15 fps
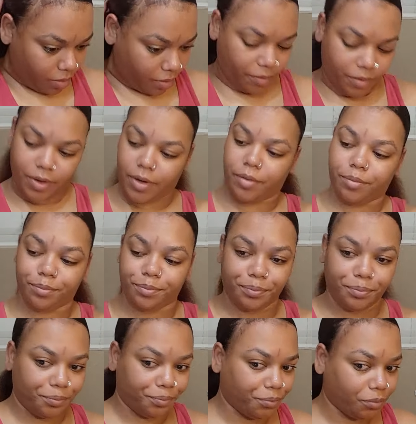All right.
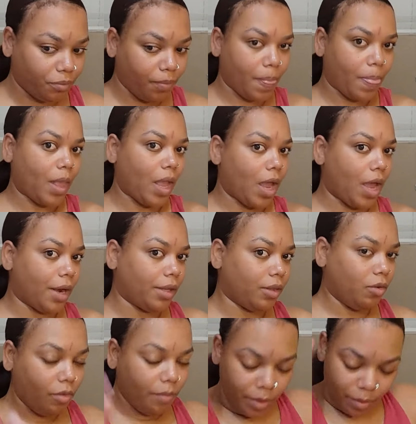Add a
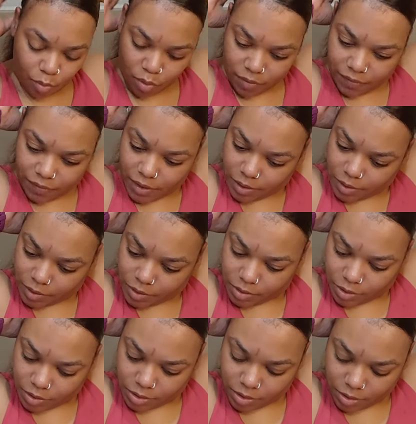little bit more of
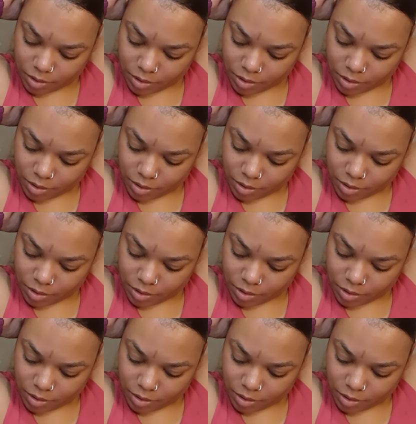this.